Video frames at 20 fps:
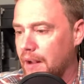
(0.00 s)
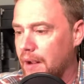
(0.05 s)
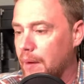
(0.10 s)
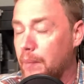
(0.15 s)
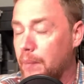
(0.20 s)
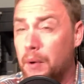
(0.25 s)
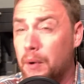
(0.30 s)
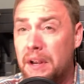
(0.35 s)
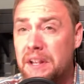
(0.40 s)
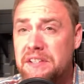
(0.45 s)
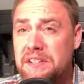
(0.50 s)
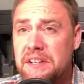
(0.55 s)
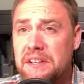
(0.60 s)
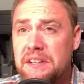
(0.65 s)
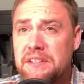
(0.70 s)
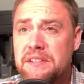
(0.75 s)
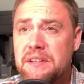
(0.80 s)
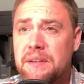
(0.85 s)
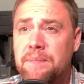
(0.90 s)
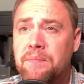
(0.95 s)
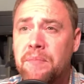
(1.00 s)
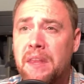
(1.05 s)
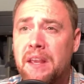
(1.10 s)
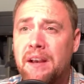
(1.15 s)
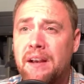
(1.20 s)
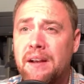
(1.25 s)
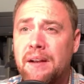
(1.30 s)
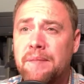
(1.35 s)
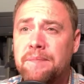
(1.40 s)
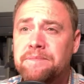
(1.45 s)
braces,
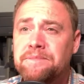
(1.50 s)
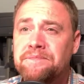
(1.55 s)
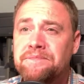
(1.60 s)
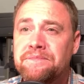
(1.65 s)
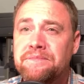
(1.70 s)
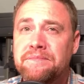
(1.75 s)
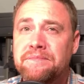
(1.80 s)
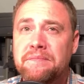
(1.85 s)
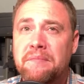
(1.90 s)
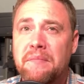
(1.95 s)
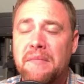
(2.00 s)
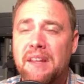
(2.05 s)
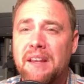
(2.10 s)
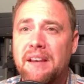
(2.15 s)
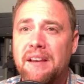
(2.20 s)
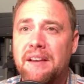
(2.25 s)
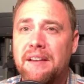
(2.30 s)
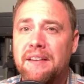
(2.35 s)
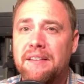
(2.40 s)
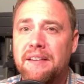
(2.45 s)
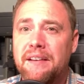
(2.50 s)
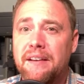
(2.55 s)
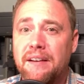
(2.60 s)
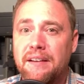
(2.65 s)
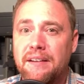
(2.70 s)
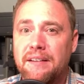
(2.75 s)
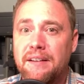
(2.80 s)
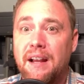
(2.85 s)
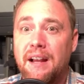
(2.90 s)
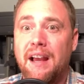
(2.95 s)
and
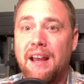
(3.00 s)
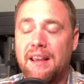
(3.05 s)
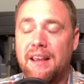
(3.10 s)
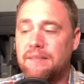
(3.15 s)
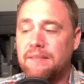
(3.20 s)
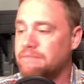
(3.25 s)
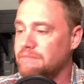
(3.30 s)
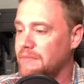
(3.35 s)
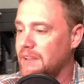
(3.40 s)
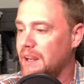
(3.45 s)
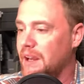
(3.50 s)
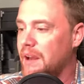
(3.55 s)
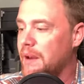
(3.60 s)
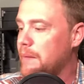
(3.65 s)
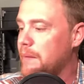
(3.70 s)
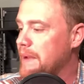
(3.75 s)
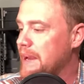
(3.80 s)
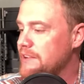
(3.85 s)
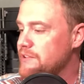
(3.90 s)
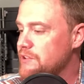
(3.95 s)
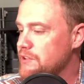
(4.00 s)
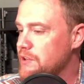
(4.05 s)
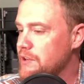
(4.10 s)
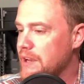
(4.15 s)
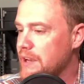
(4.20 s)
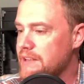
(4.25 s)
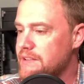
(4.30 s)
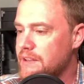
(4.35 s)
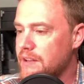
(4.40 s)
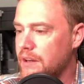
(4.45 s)
I imagine you
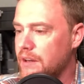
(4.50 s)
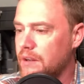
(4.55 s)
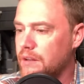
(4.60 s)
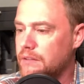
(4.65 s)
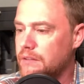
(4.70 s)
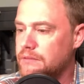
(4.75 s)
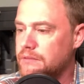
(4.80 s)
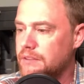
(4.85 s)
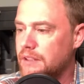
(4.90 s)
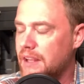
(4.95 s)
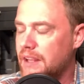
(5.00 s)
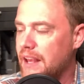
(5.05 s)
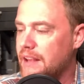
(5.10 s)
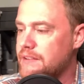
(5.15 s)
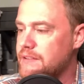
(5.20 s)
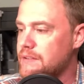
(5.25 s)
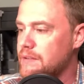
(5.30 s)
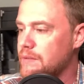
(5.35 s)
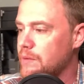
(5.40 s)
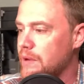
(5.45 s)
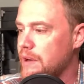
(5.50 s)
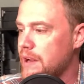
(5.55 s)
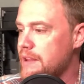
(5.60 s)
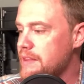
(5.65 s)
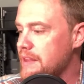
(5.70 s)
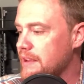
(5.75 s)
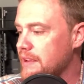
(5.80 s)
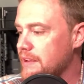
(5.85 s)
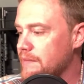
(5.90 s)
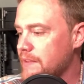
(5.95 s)
guys can all guess what I
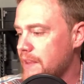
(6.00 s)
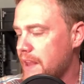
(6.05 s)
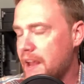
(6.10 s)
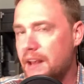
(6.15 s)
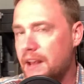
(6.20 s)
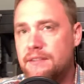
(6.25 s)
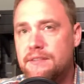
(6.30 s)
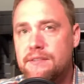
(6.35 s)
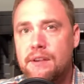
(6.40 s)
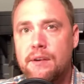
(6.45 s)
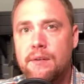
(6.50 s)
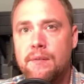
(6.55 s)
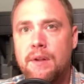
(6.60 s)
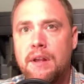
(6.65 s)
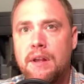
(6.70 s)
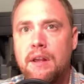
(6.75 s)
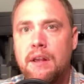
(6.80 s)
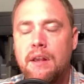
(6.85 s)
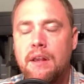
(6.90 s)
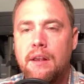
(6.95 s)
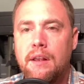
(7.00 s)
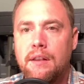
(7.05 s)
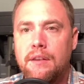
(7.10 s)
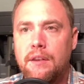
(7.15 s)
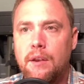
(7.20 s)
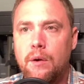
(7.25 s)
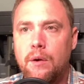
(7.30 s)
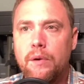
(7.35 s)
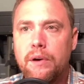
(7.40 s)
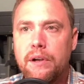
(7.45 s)
think of that. So
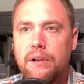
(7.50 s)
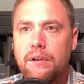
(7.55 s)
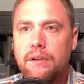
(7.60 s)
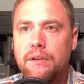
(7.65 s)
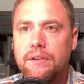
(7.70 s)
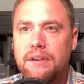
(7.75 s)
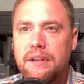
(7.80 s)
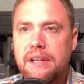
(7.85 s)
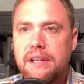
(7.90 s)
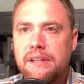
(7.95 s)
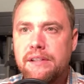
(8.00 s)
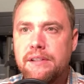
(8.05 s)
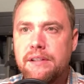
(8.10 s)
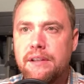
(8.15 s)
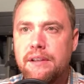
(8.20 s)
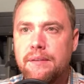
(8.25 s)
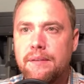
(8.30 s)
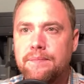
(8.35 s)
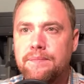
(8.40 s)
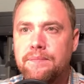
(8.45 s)
no real need to